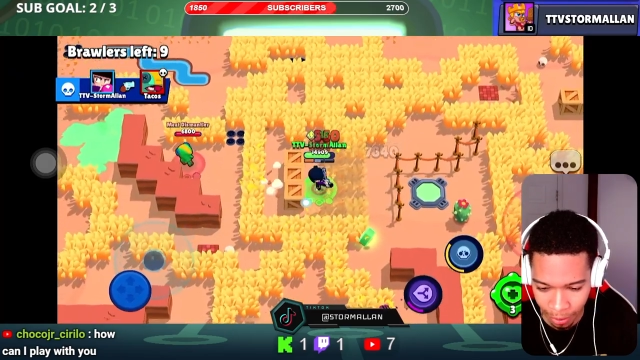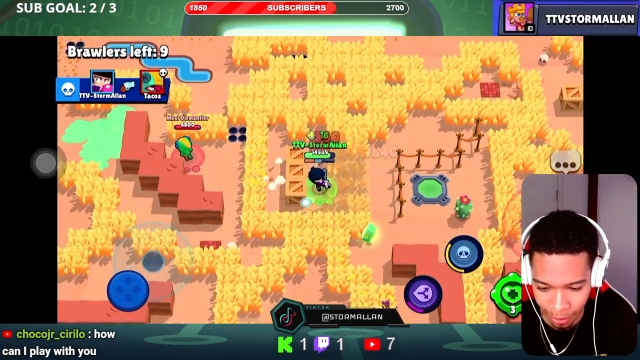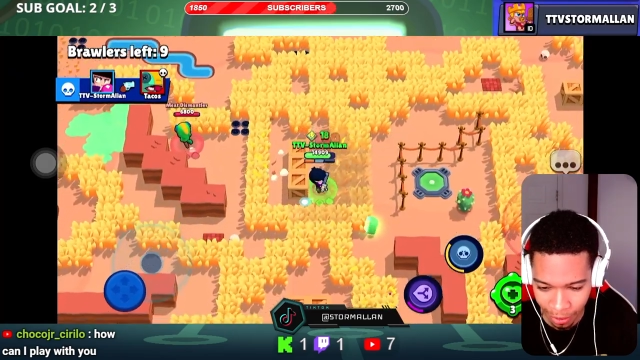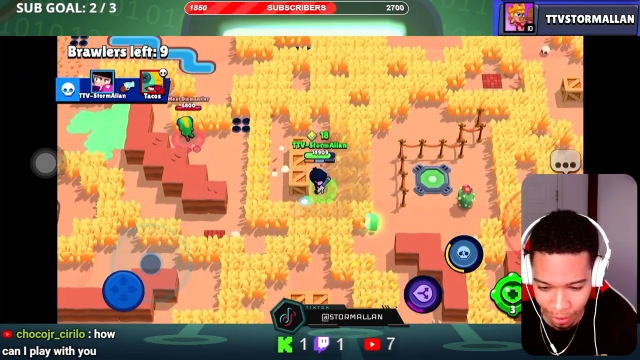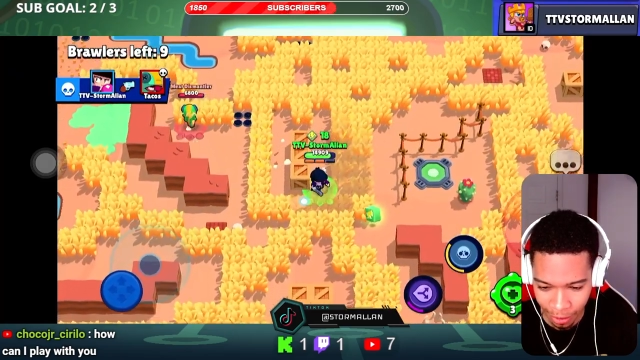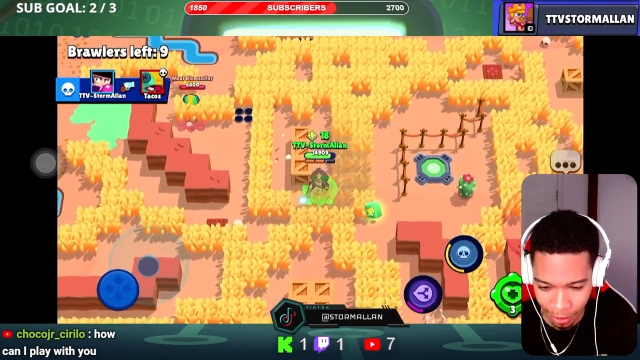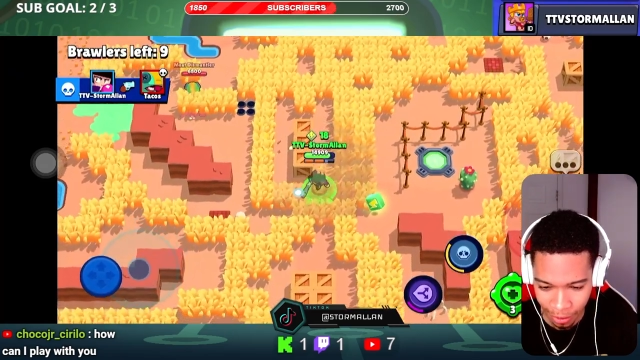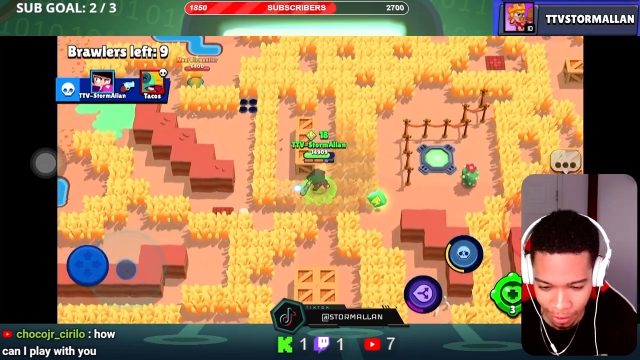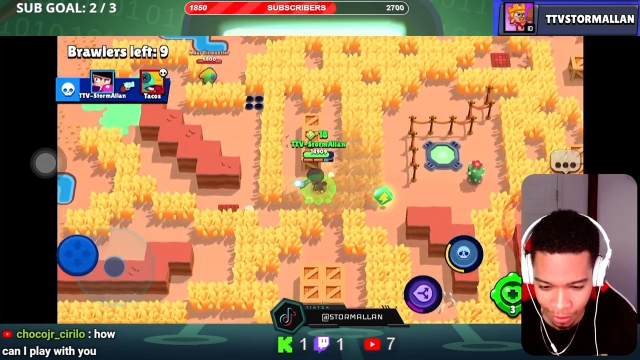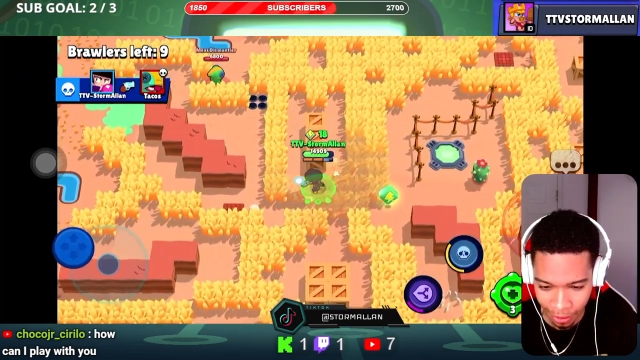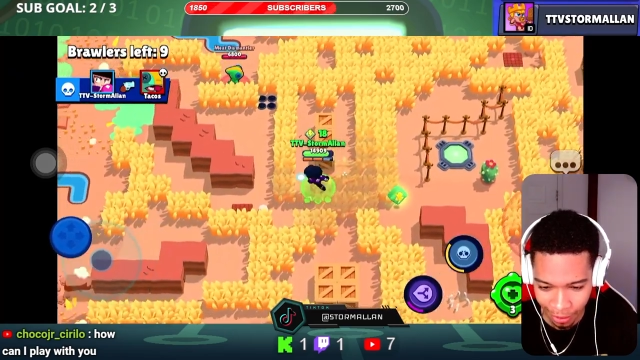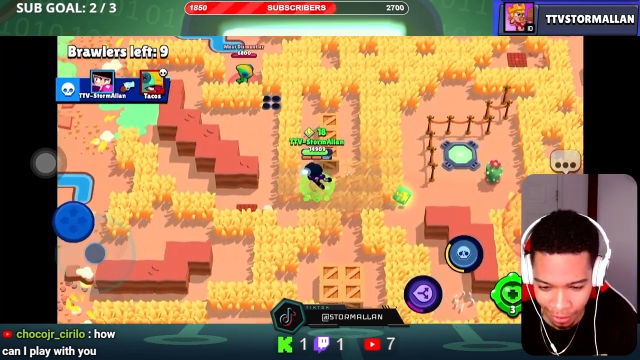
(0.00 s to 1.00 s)

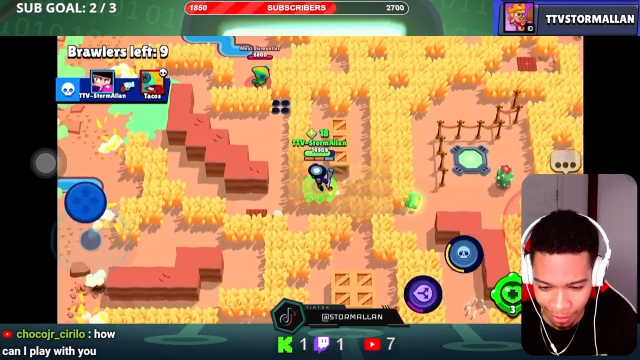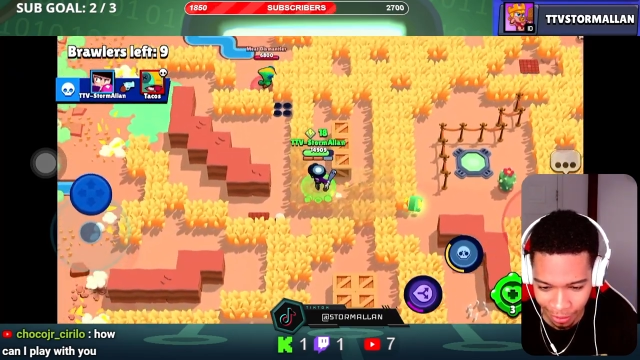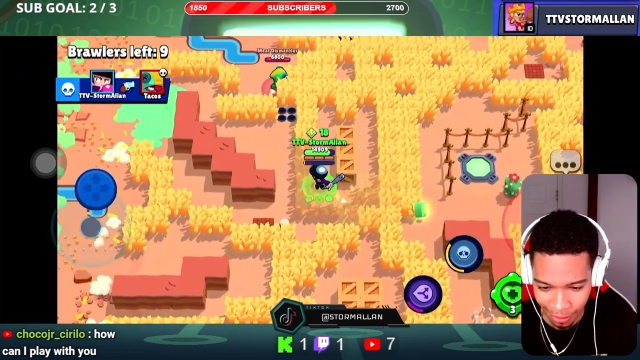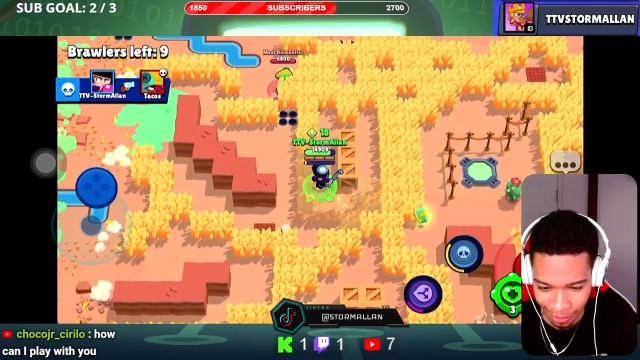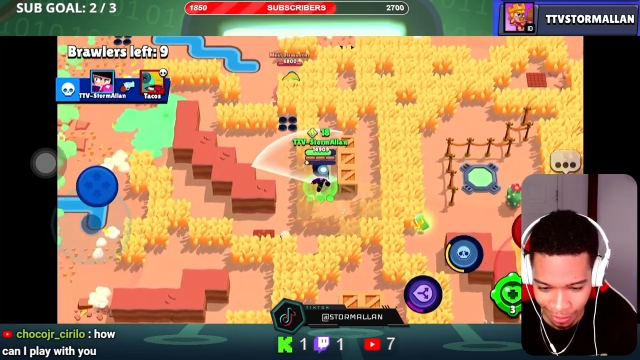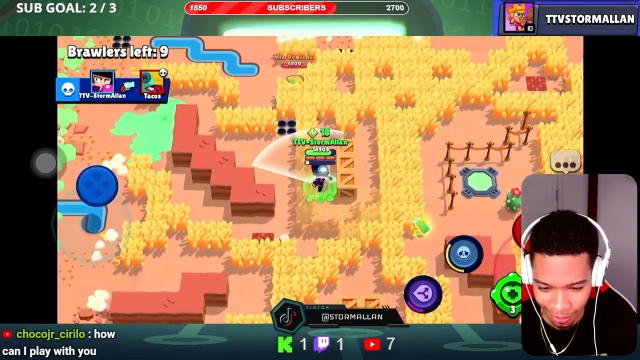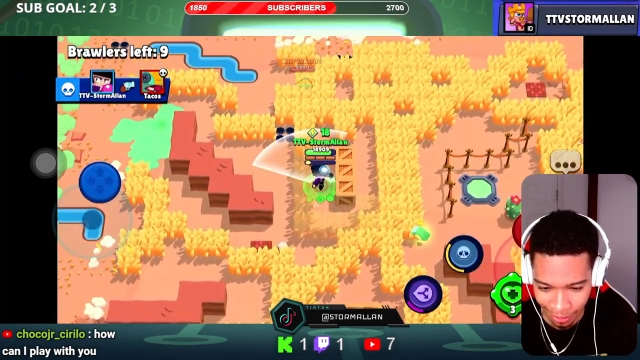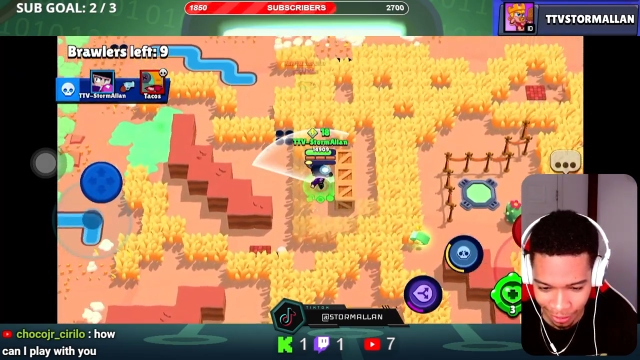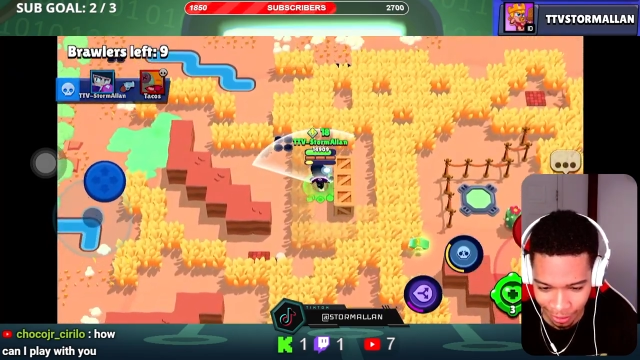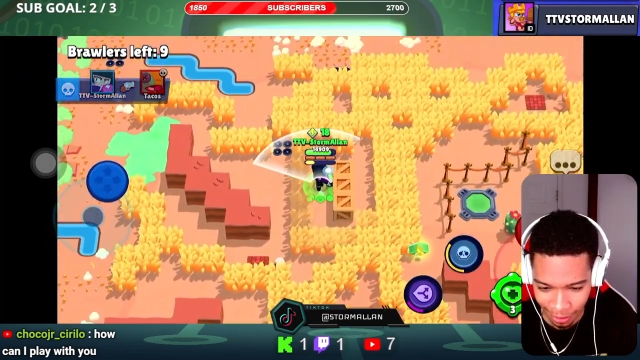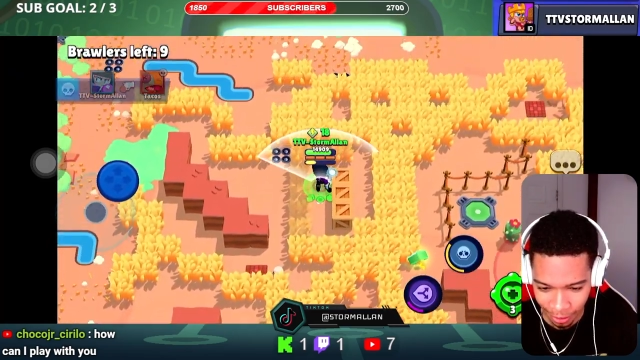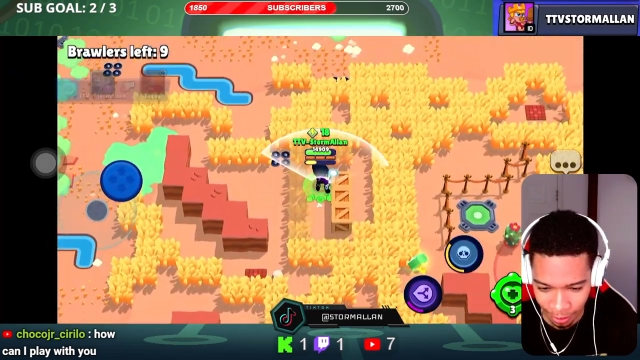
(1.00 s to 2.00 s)

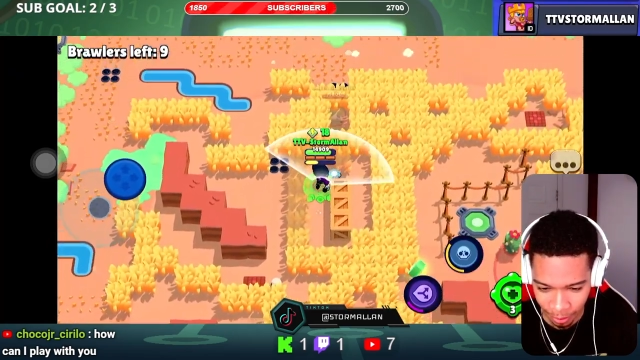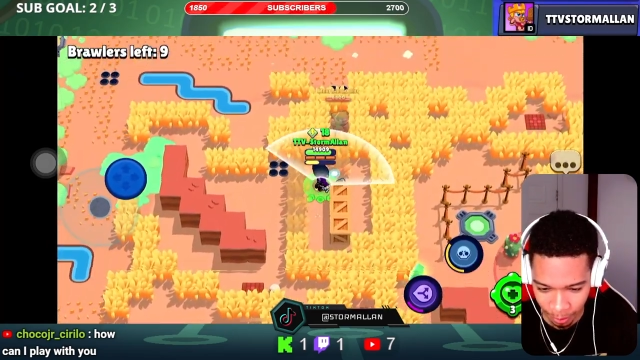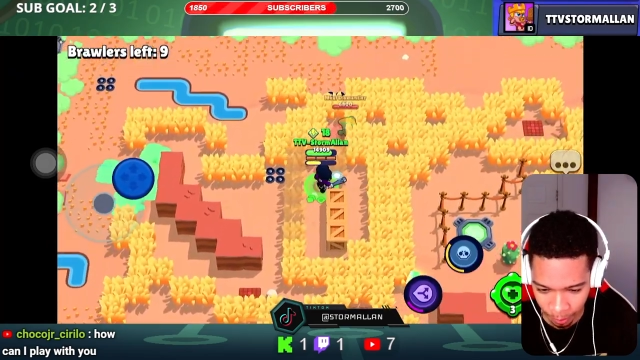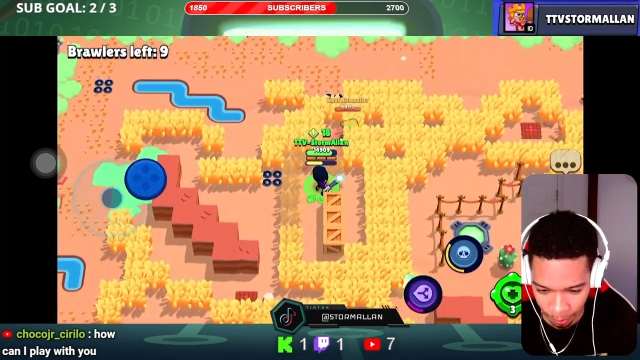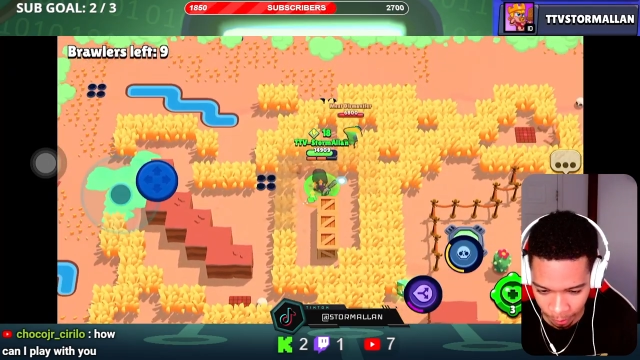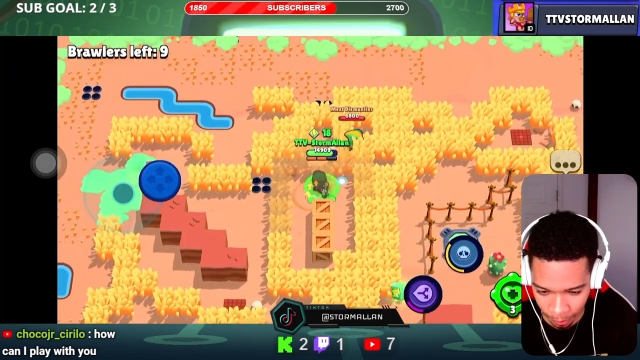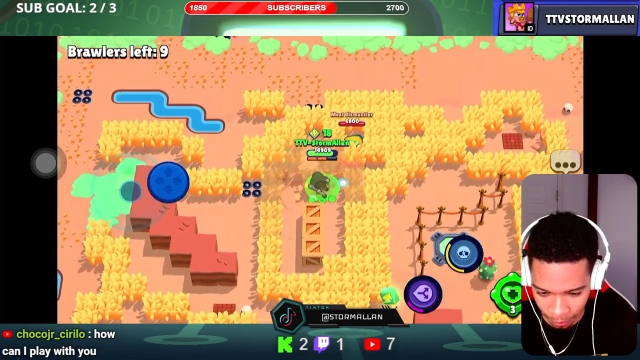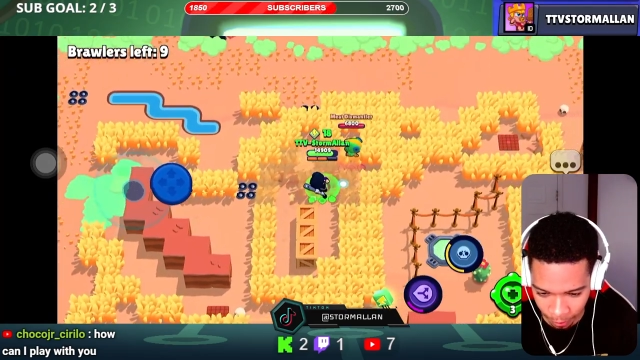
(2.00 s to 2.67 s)
(no one is talking)